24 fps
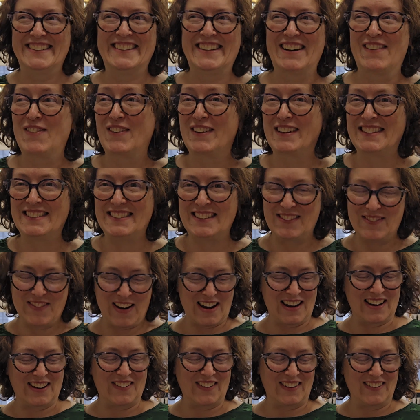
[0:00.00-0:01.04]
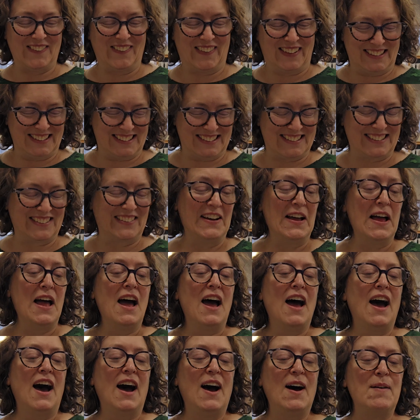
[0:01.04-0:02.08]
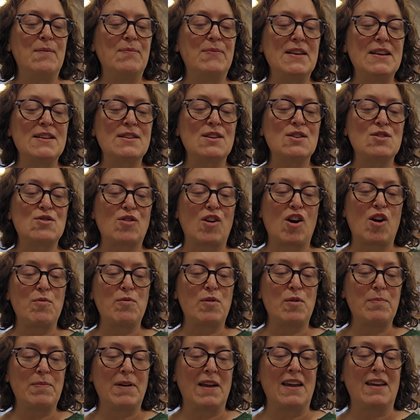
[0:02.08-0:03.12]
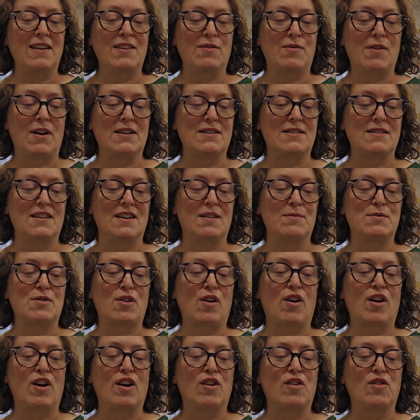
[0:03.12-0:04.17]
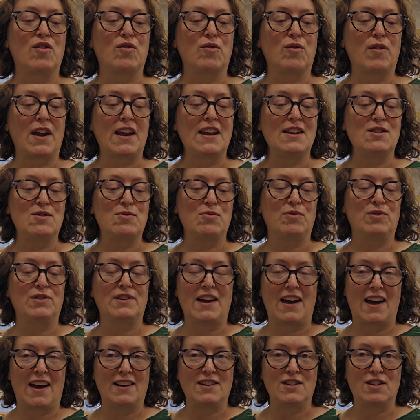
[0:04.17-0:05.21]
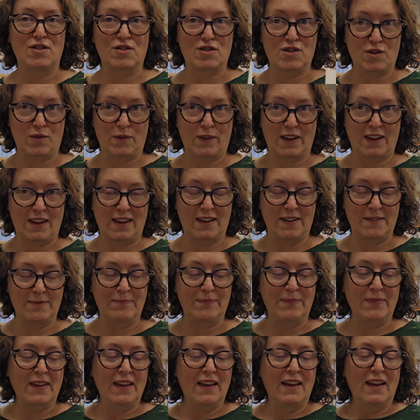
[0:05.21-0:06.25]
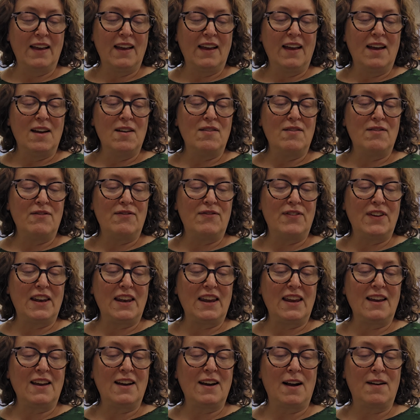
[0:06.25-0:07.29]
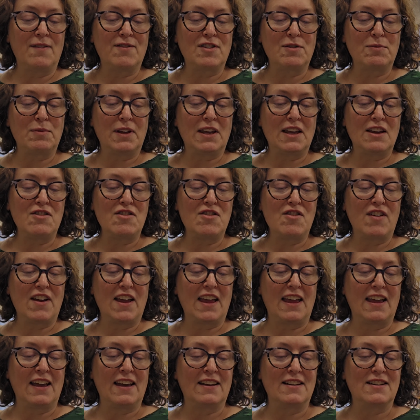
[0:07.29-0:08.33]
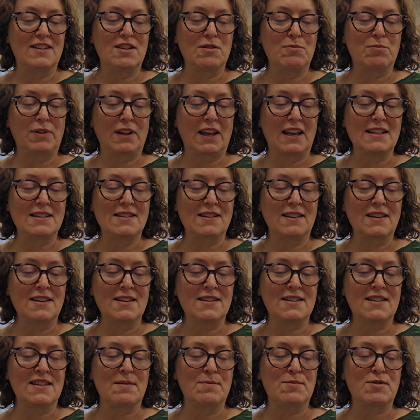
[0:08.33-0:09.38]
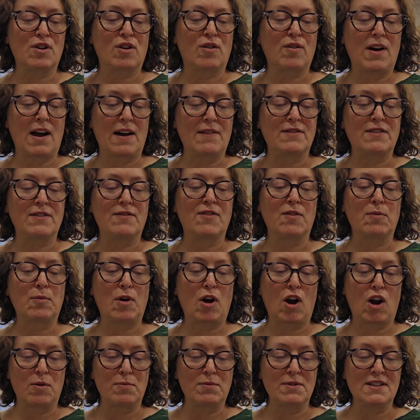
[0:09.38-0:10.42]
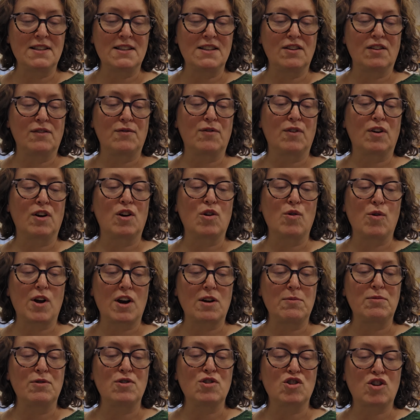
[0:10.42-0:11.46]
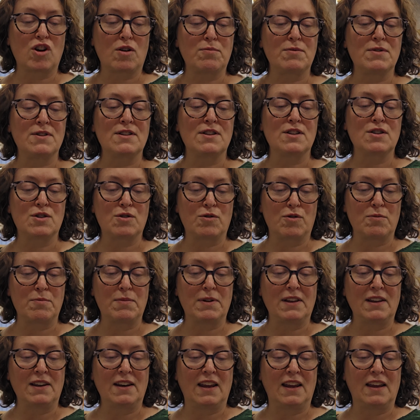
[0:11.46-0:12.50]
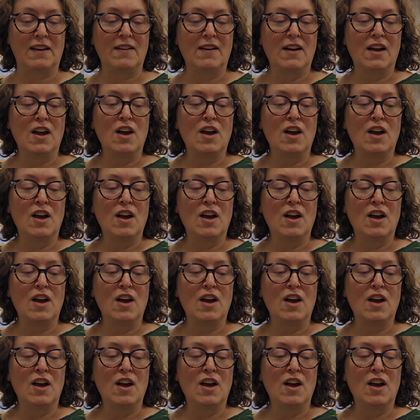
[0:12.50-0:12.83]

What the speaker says: I've only seen red and green ones. So these adorable pink thread snips are a great tool to add to your sewing kit. Fitting comfortably in your hand, the blades on these snips are crafted from carbon steel for incredible sharpness and durability.